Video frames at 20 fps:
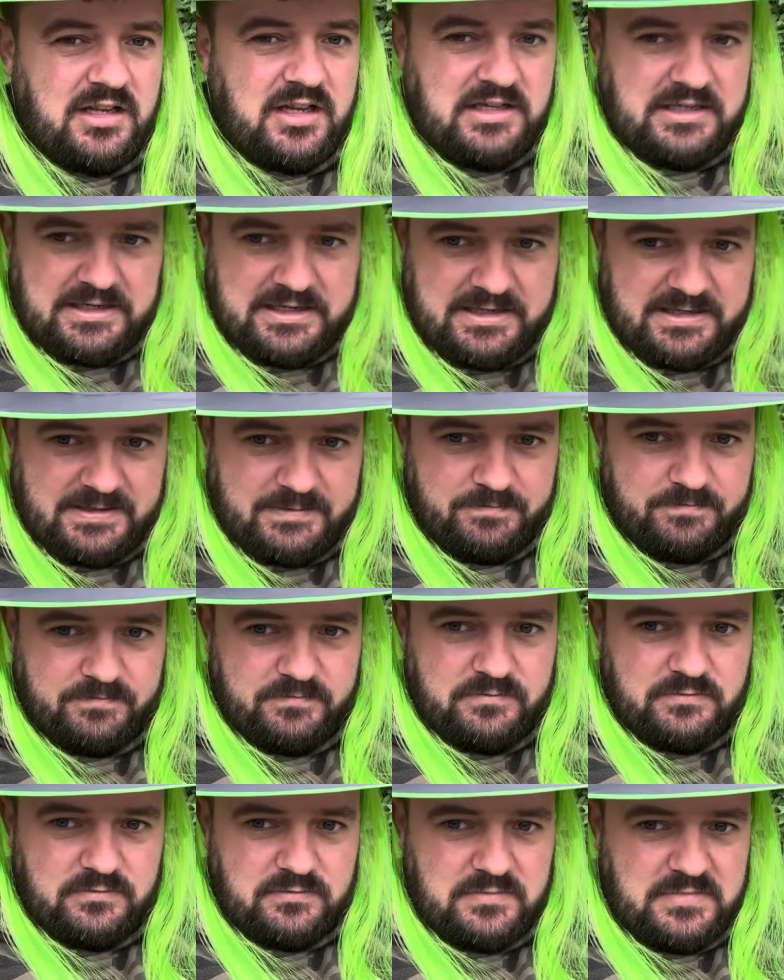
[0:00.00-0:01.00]

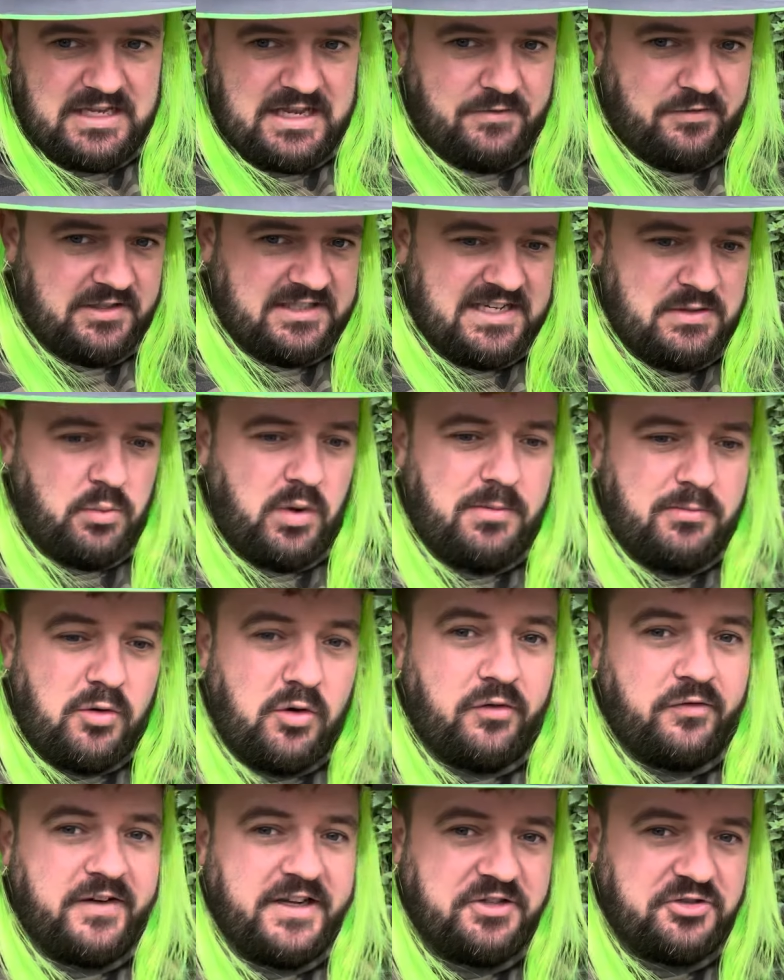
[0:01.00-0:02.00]
If I see one
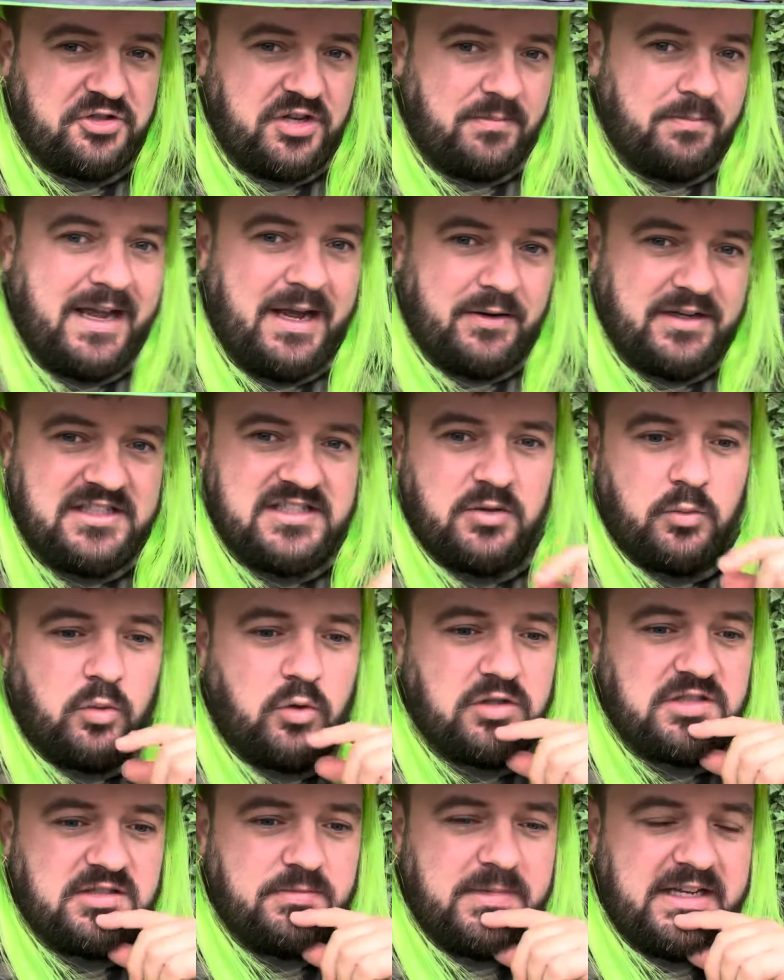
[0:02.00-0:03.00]
more fish jump out
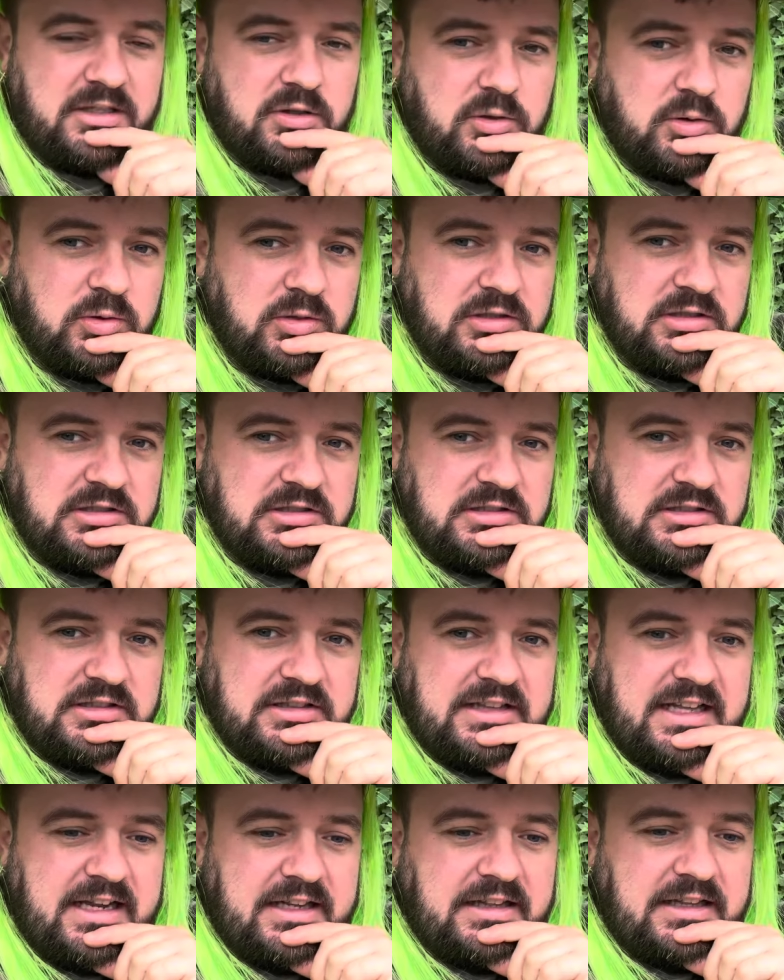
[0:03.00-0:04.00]
towards the middle,
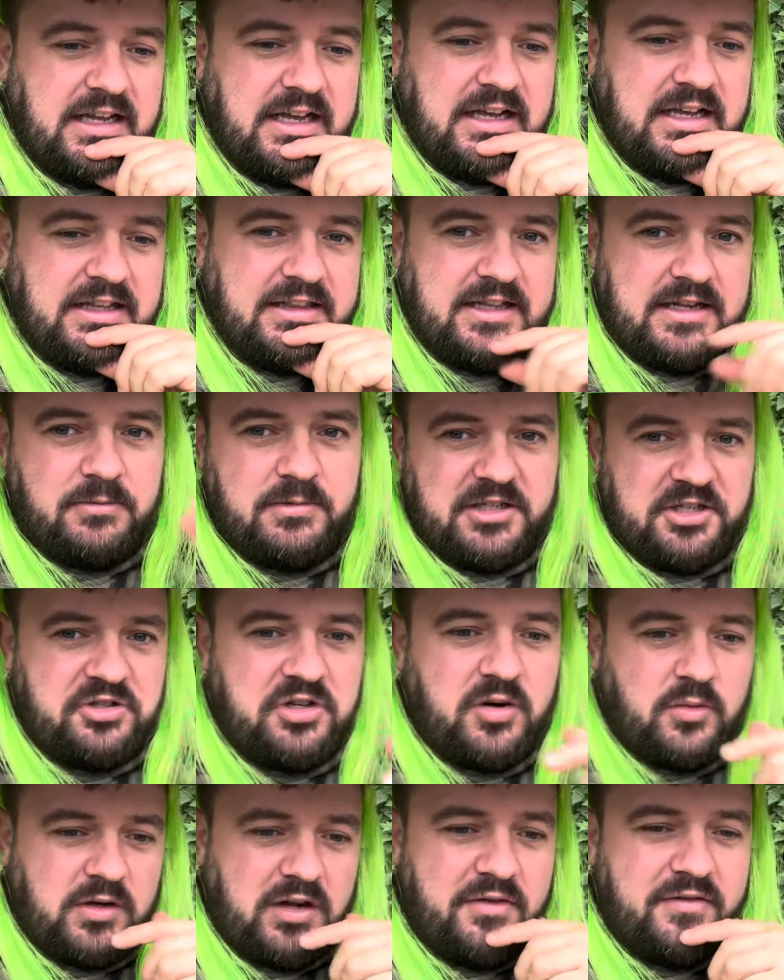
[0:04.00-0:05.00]
then I'm going to
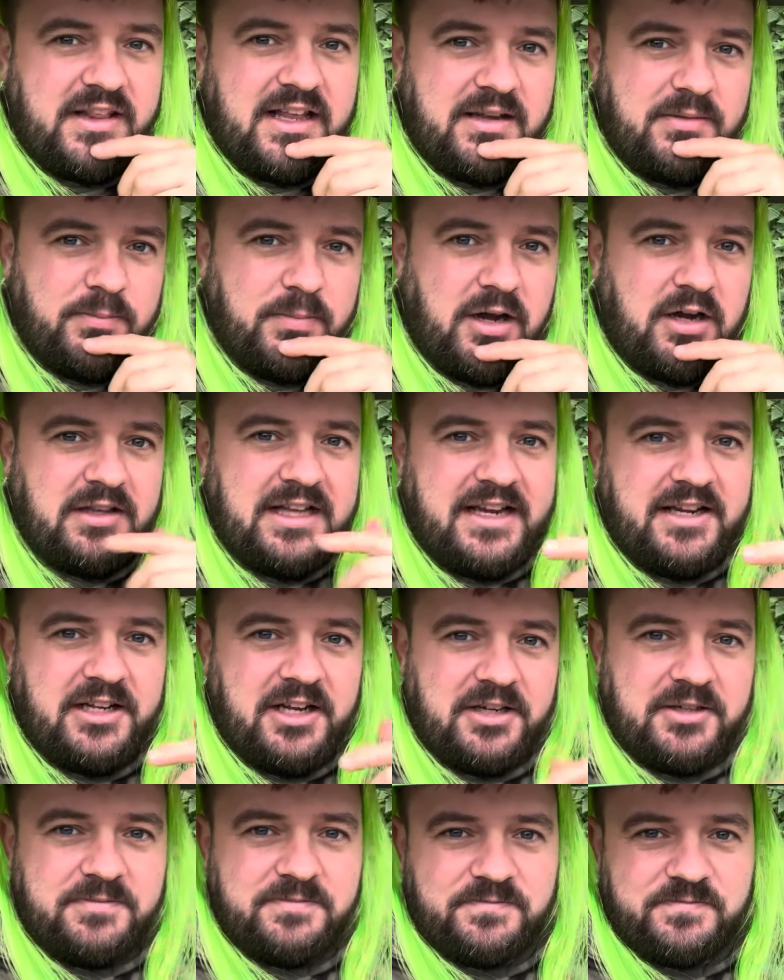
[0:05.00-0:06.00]
chuck one over there. But I'll let you know.